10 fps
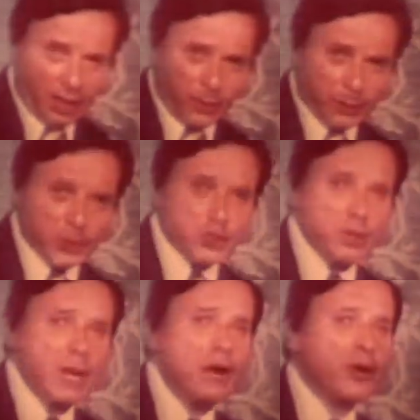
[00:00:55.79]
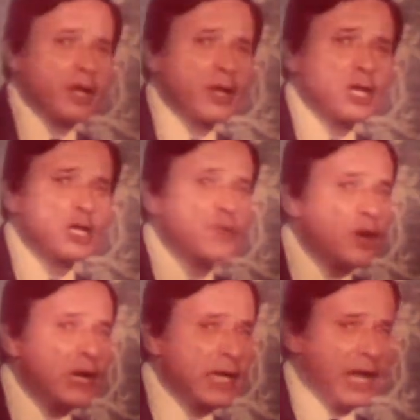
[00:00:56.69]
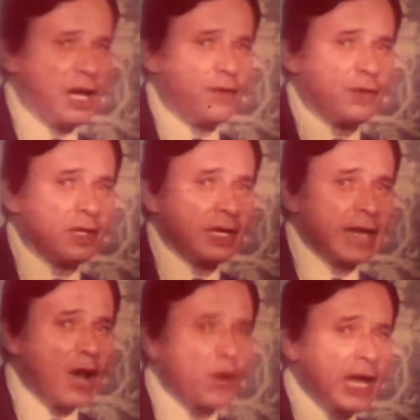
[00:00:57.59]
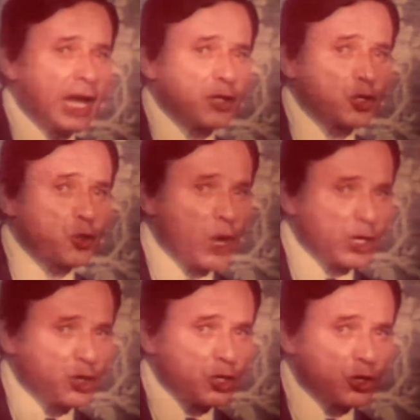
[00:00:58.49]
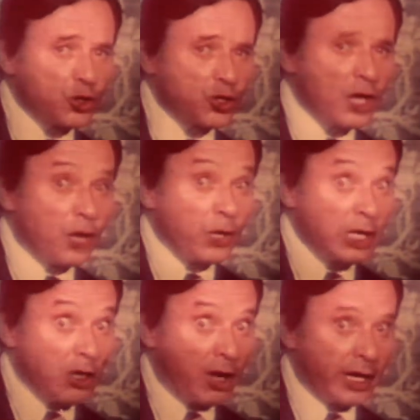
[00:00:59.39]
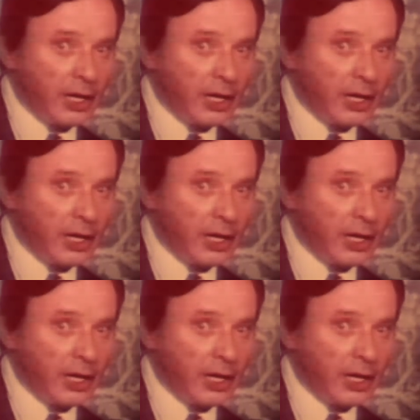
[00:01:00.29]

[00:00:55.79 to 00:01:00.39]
But Mr. Meredith is very careful on how he answers questions regarding